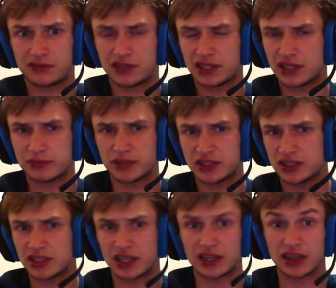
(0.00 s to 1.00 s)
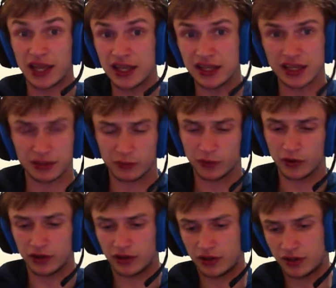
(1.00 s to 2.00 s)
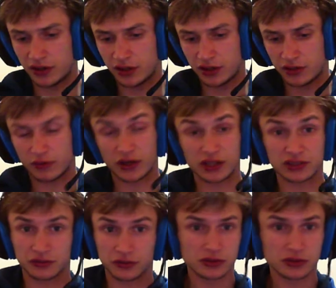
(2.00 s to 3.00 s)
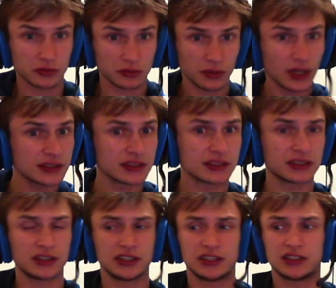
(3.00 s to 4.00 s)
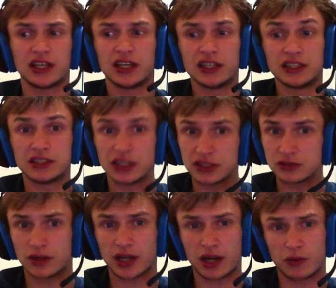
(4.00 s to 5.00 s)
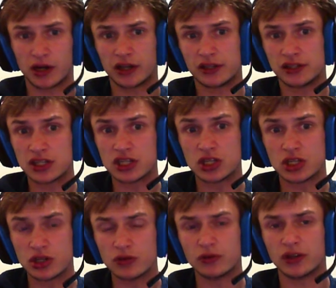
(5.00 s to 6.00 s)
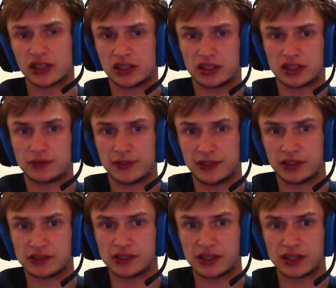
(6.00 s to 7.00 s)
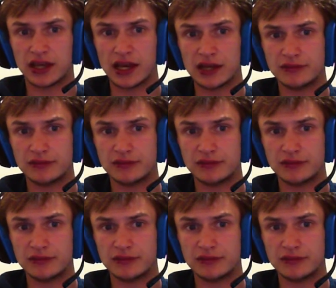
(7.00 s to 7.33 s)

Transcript: as much as I'd like anymore. Whereas the Forza Horizon series does what I'd want it to do in an experience like that.